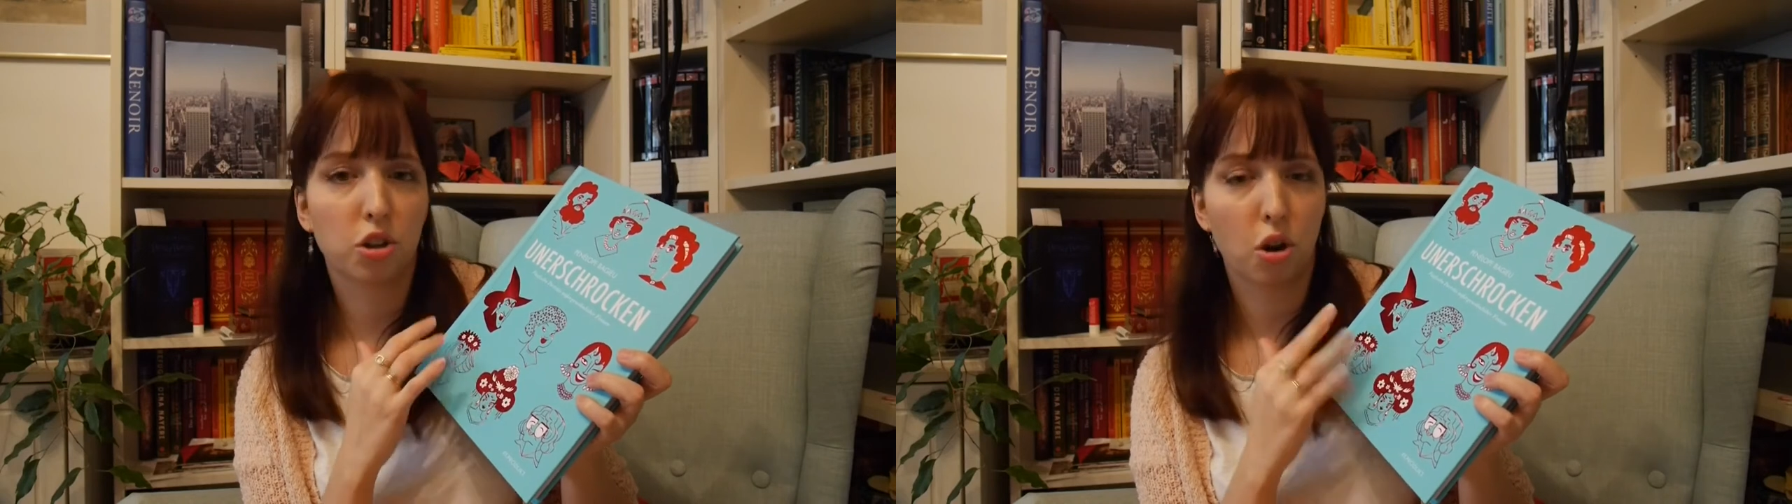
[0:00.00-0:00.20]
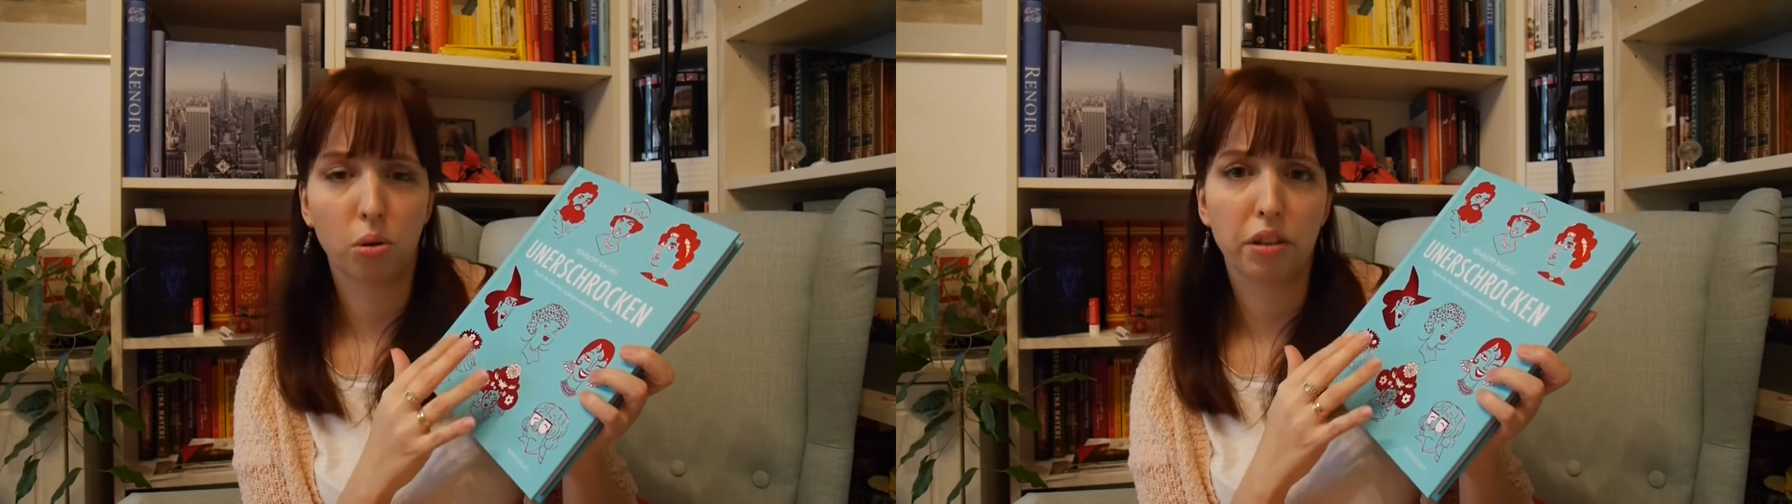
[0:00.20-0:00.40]

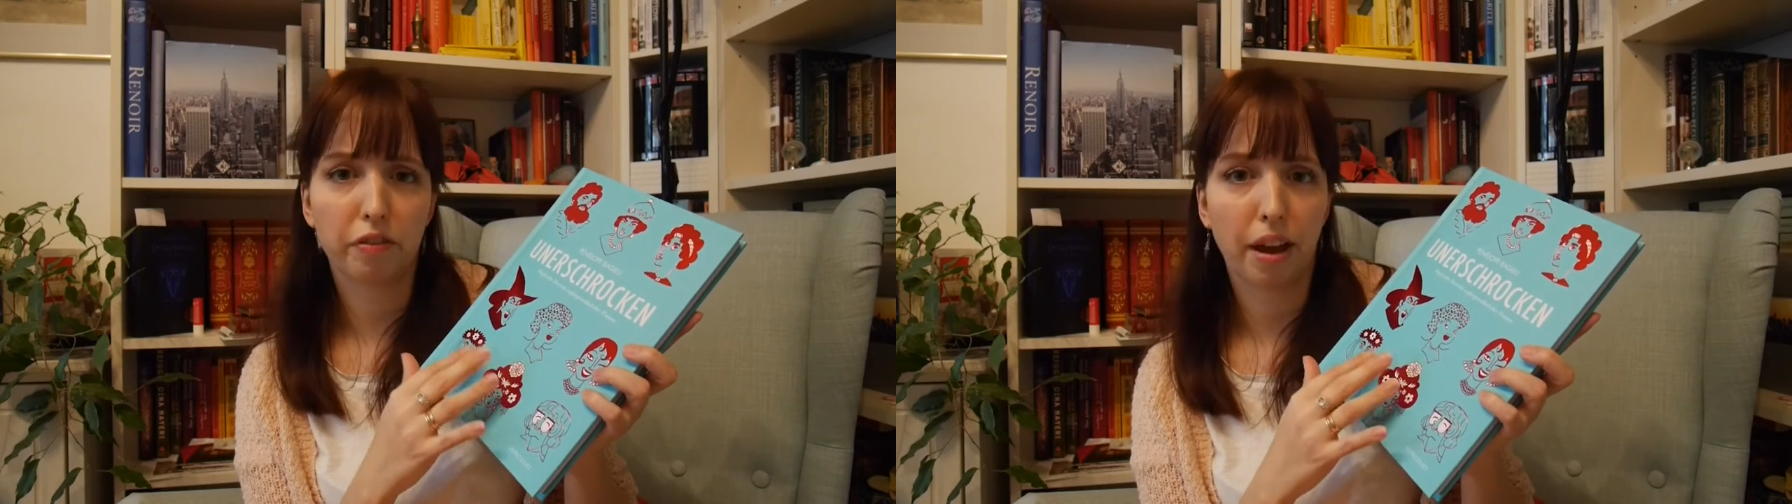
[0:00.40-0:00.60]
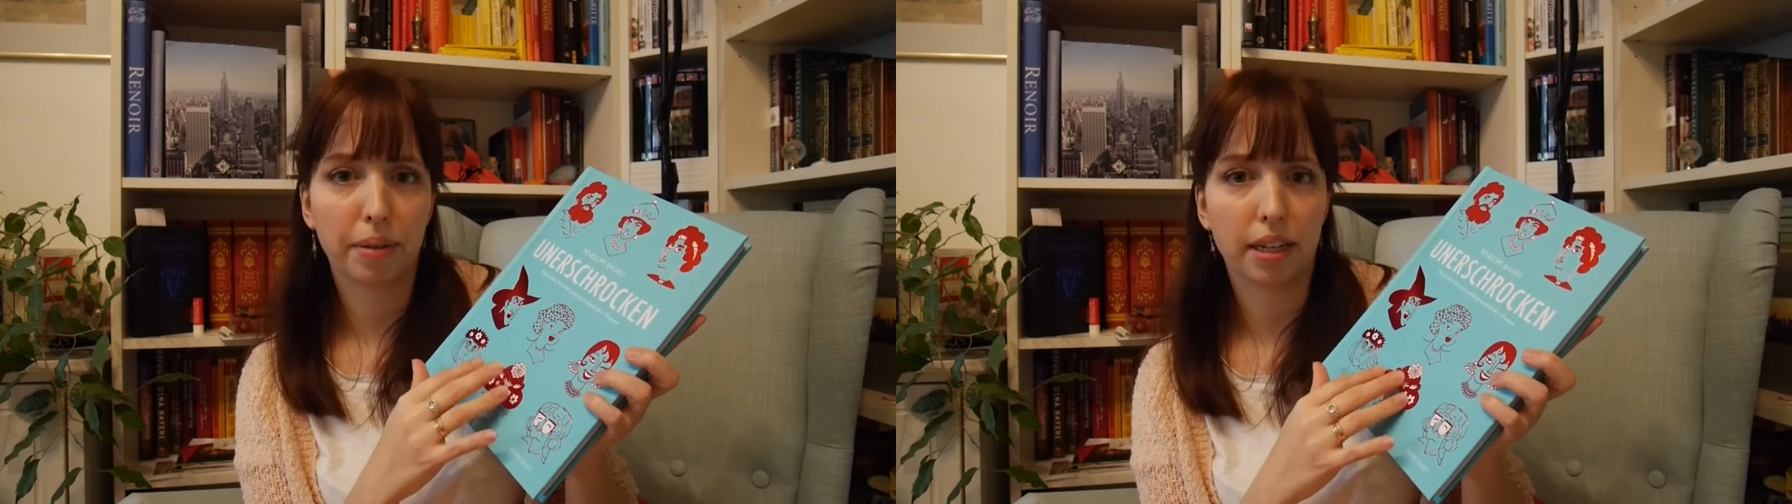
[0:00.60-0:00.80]
you're only a
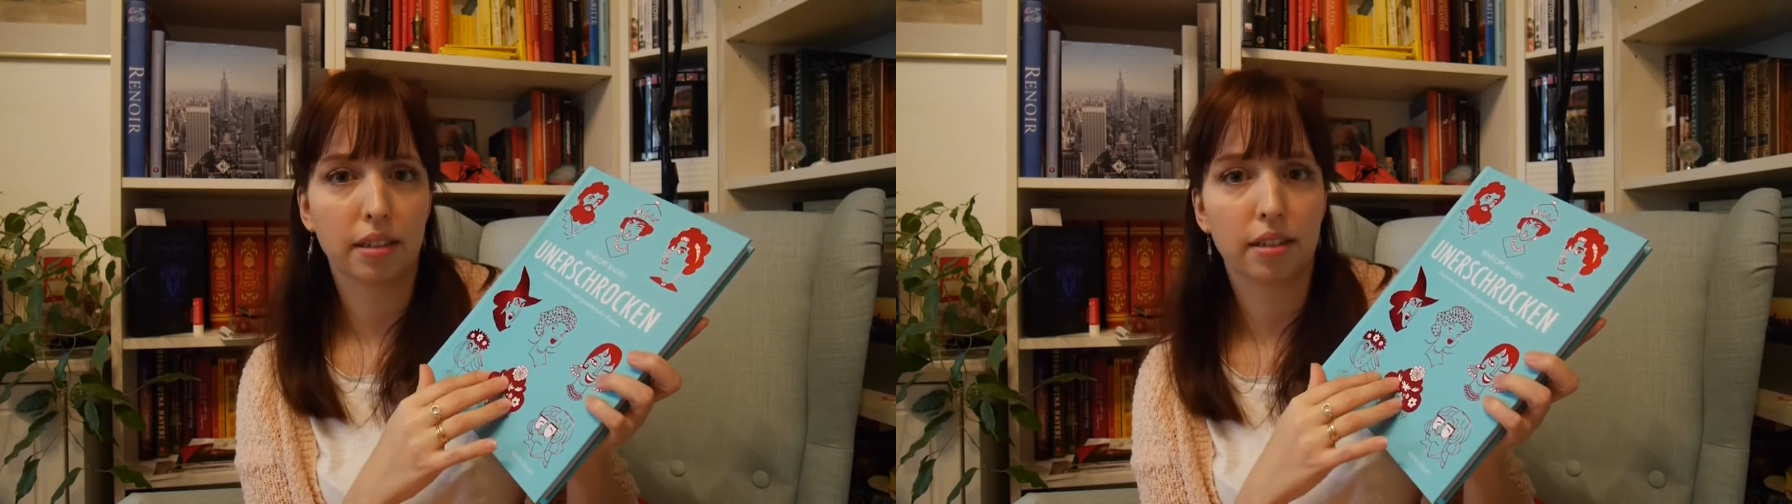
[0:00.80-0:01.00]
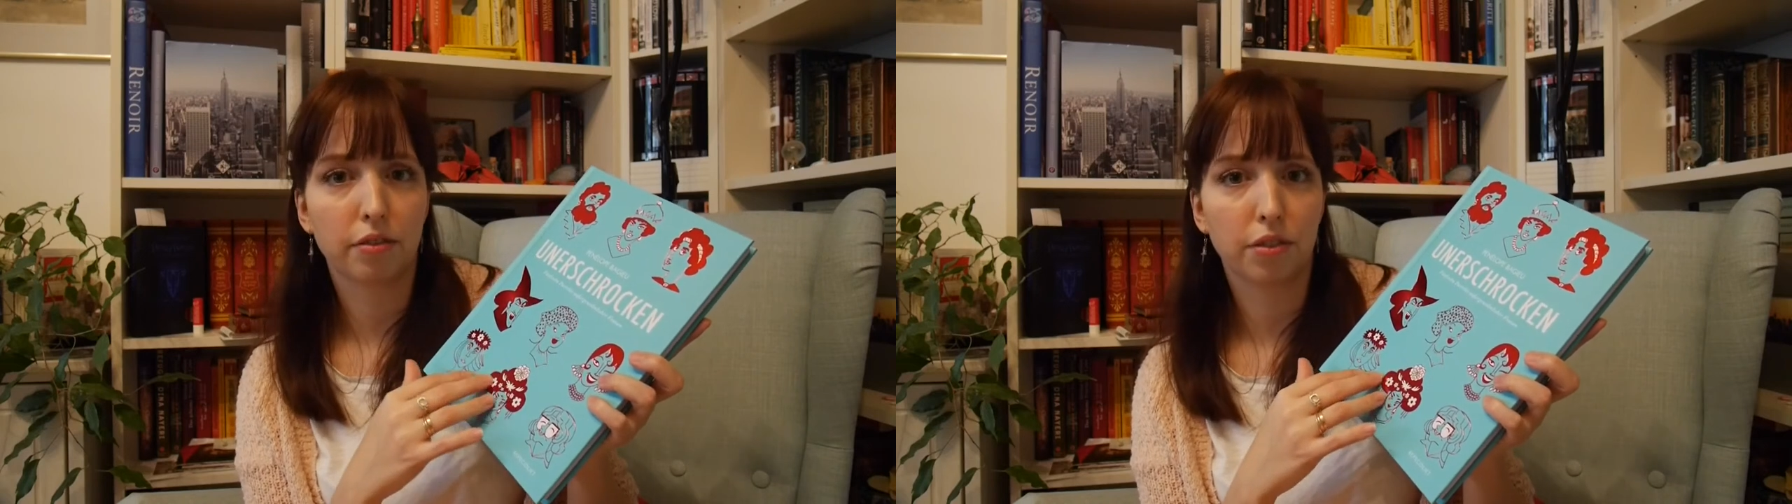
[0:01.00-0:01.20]

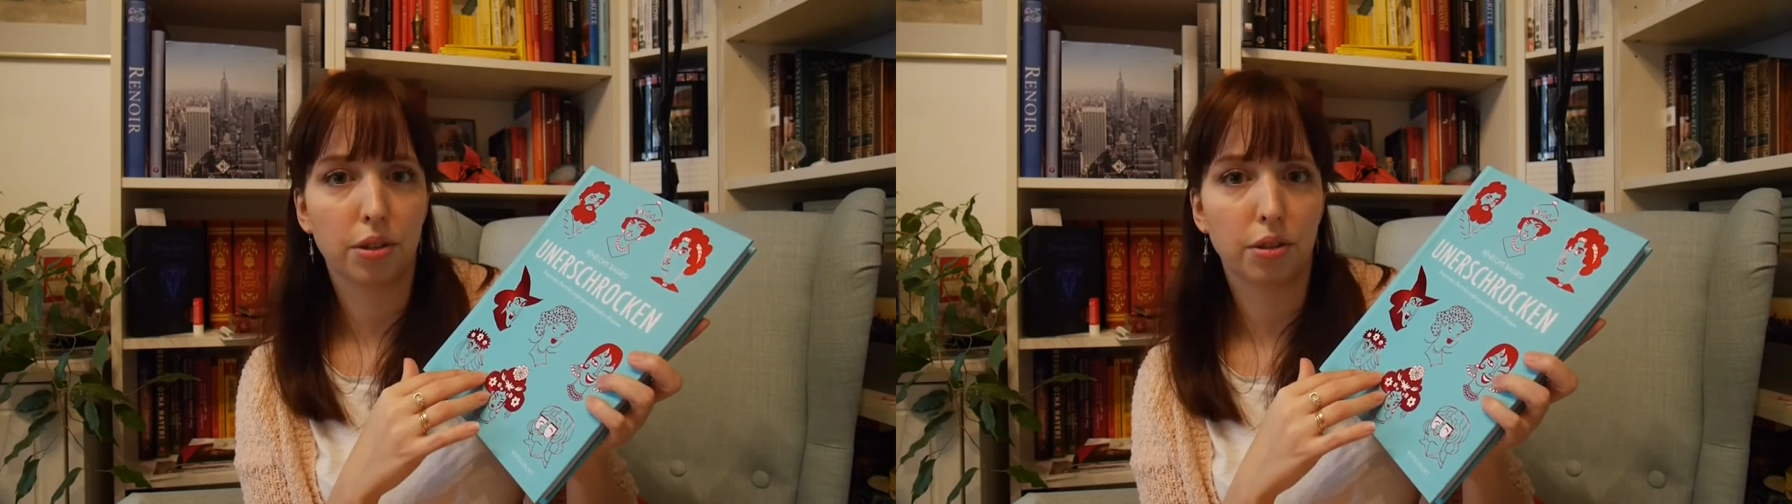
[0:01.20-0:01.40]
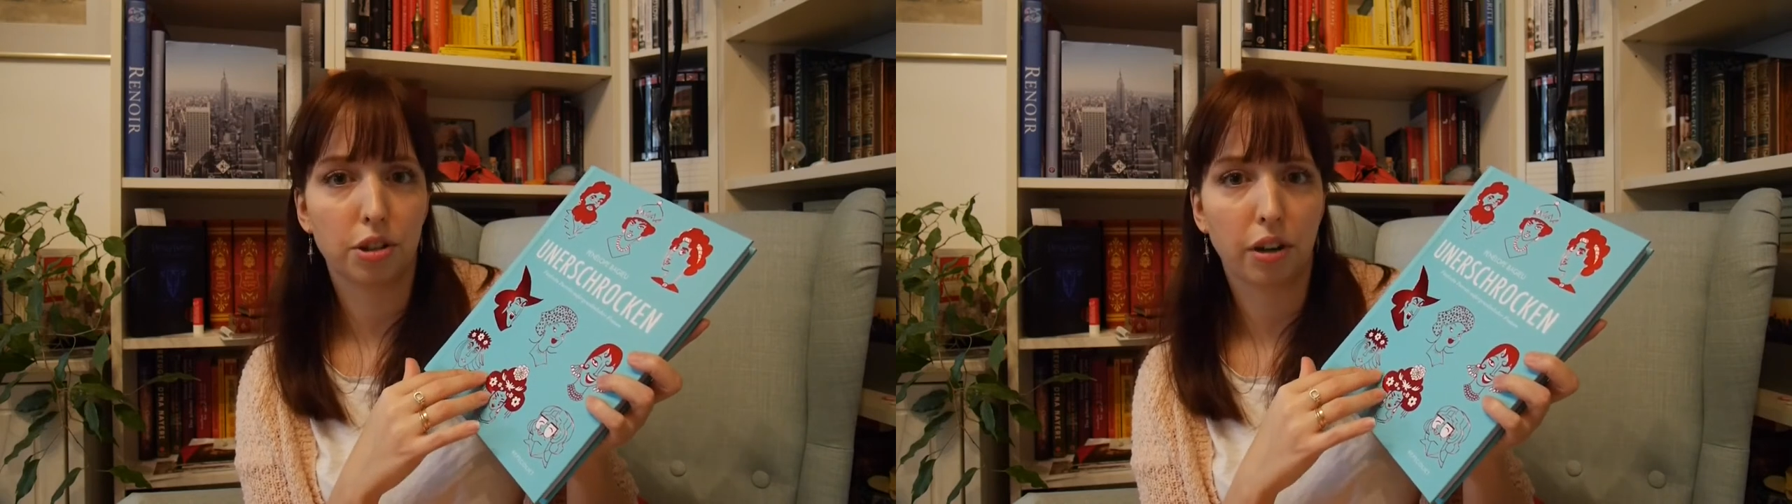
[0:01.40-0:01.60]
feminist if
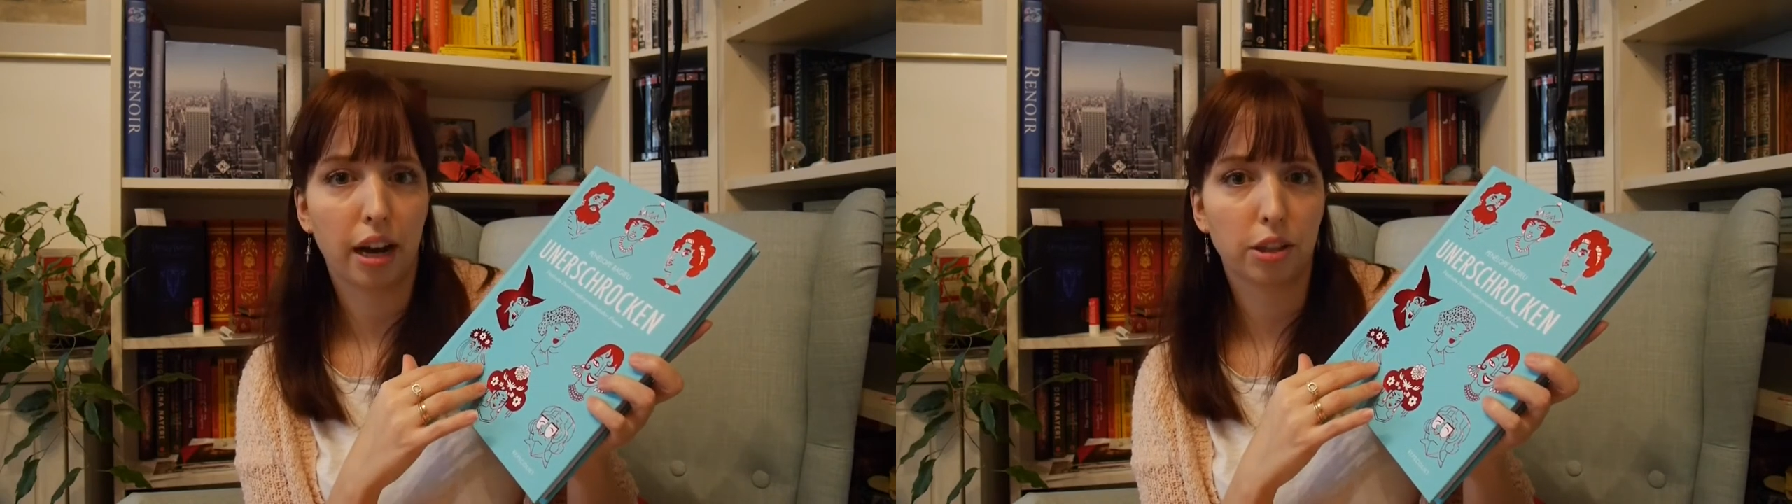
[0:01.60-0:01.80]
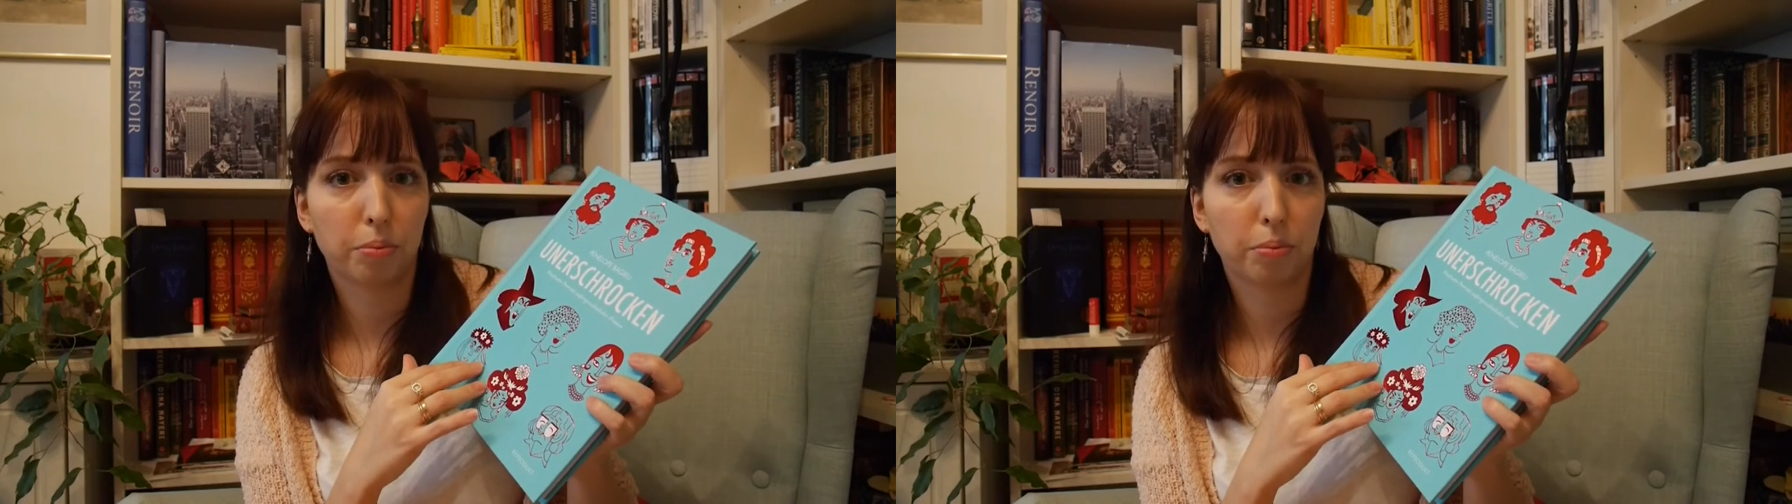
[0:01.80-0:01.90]
you're trying